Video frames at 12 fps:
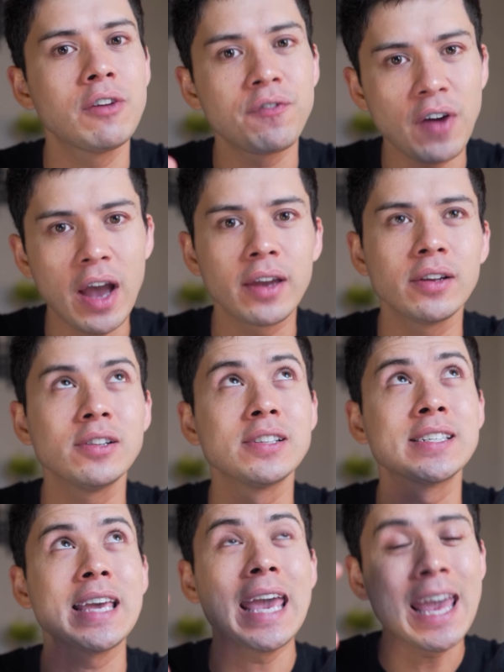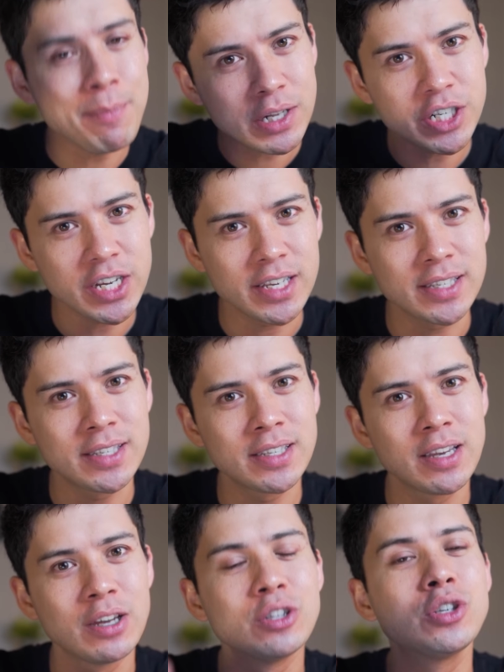the file's images
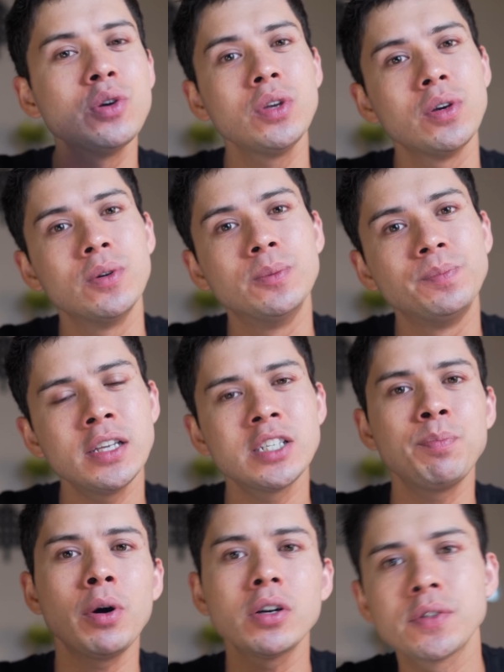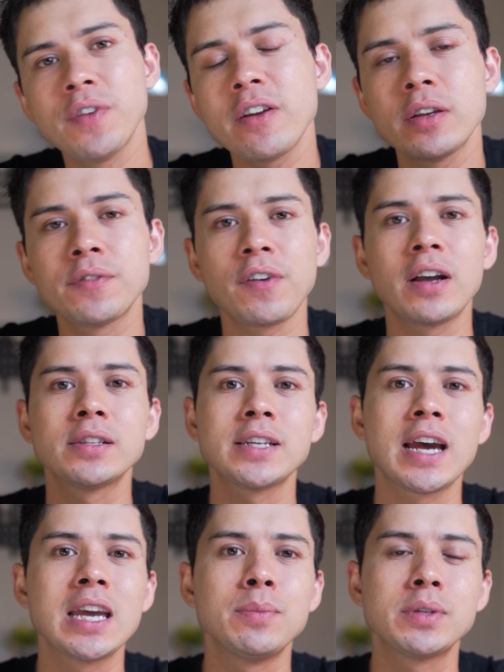to you. It supports various file
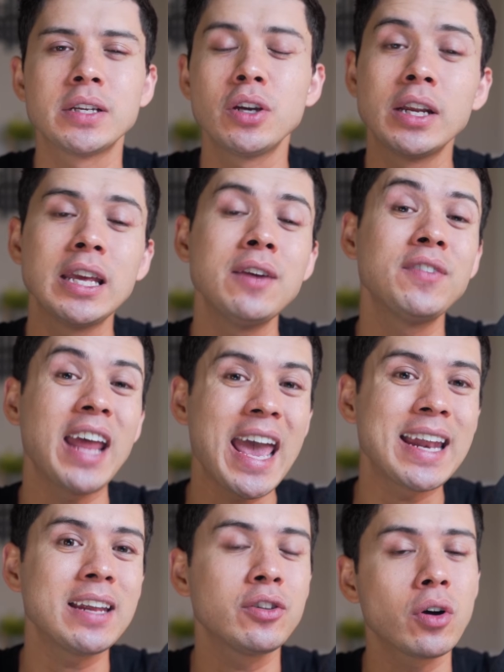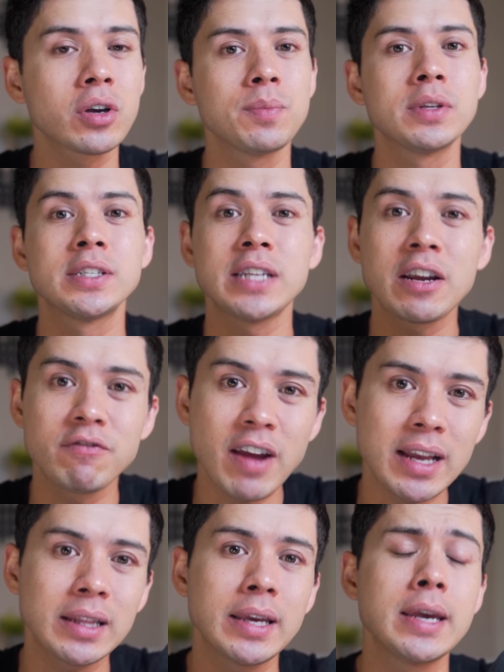types, and you can even edit documents
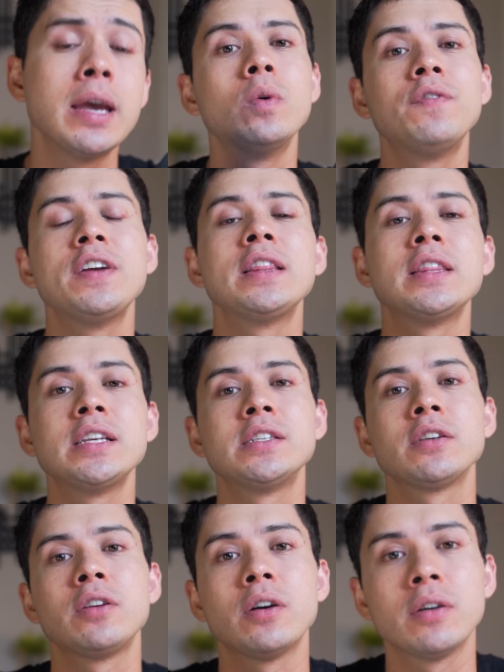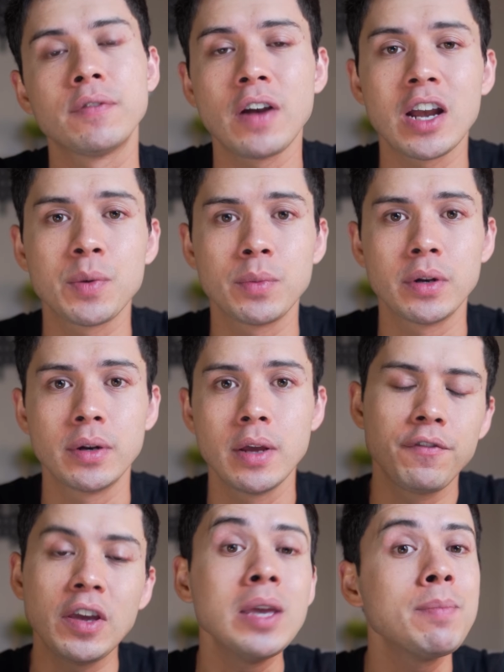directly within this secure environment. For